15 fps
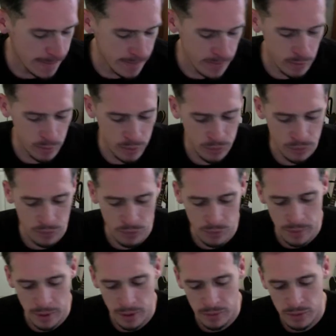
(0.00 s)
went from
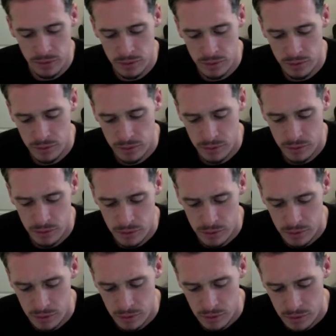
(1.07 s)
having
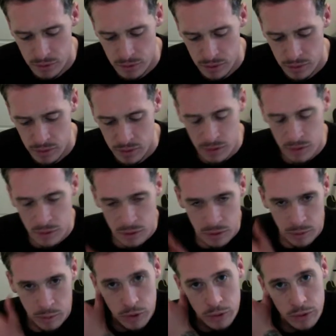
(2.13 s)
a
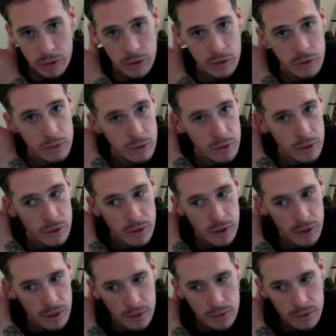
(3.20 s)
Buick to a
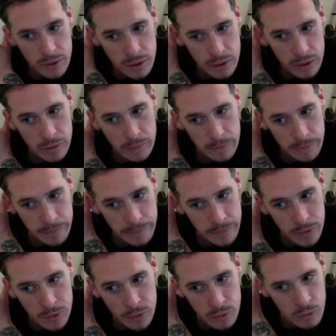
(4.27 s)
Cadillac,
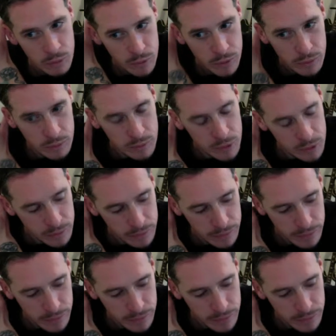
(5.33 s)
an old one, but